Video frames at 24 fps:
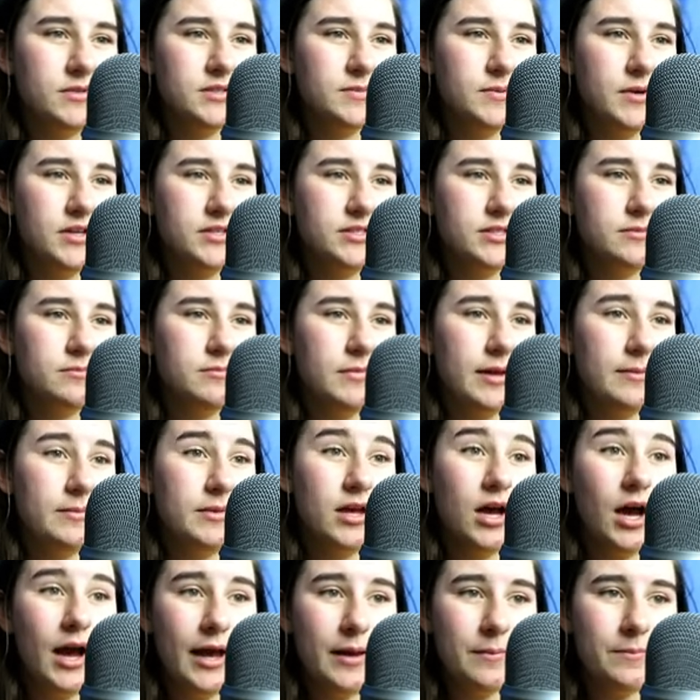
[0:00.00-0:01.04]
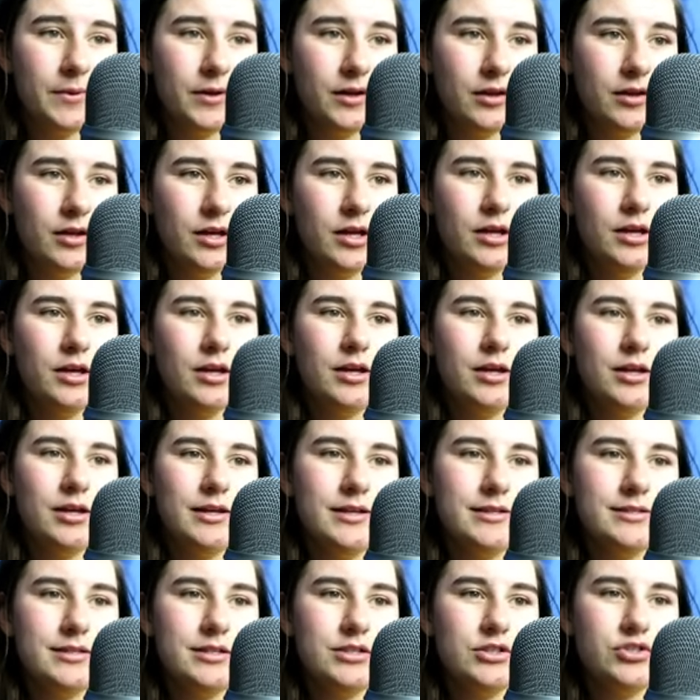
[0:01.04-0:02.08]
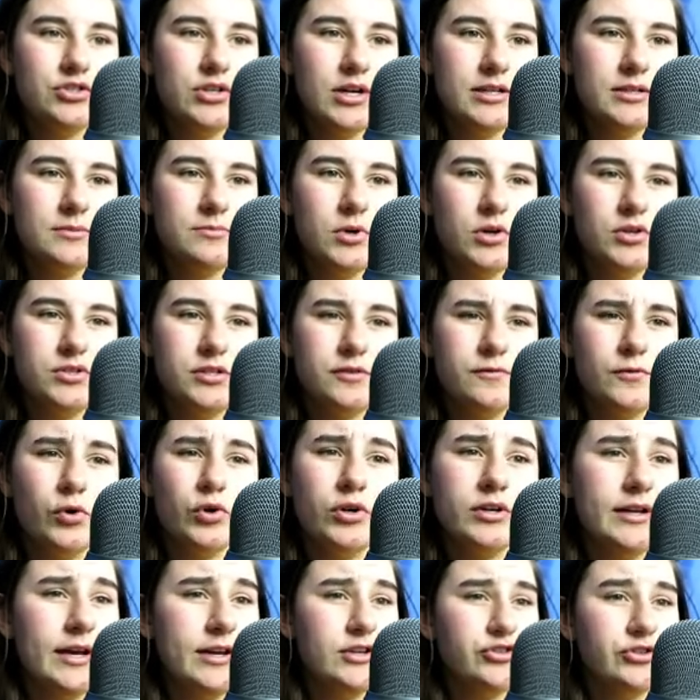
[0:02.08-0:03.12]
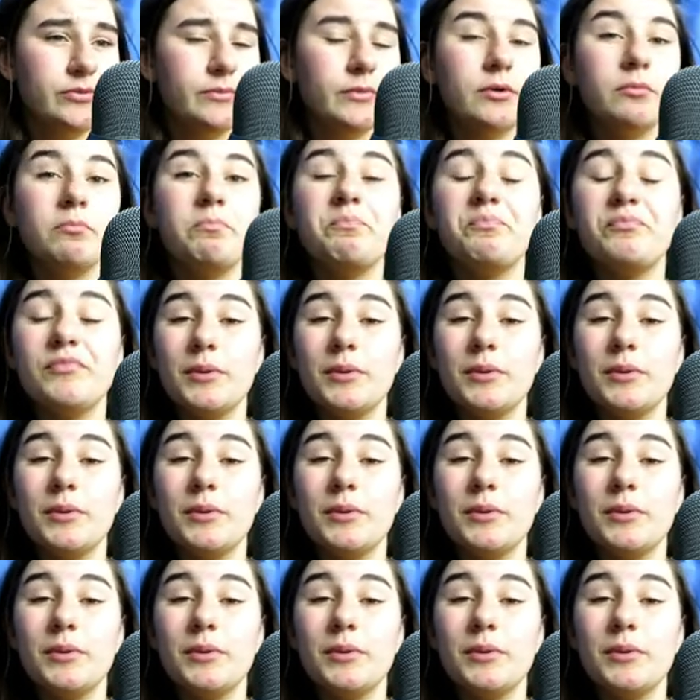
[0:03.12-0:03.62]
This person may be hyper, easily distracted, impulsive, or a daydreamer.